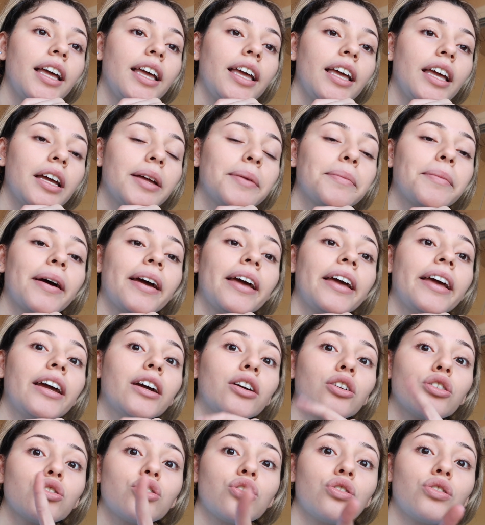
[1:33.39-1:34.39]
and my
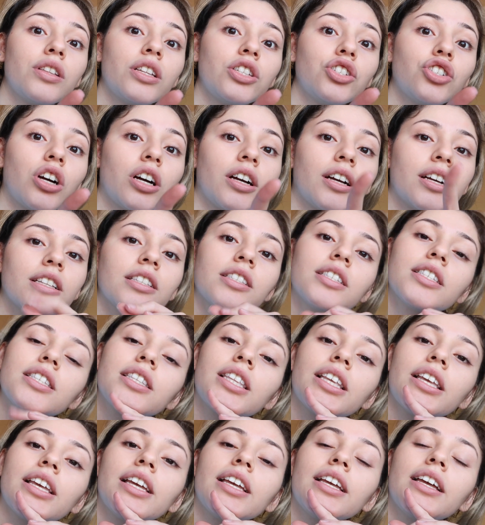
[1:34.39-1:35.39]
hair so that y'all can
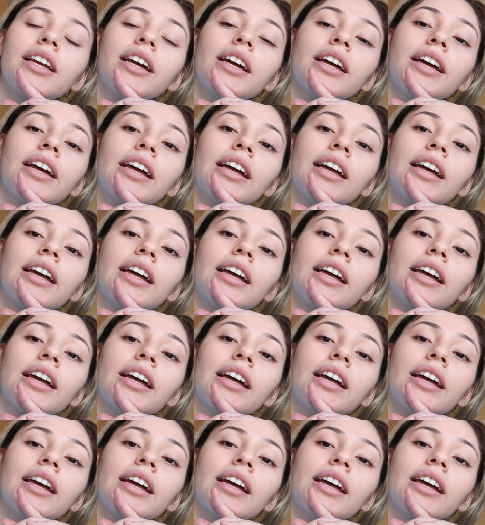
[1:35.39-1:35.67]
see.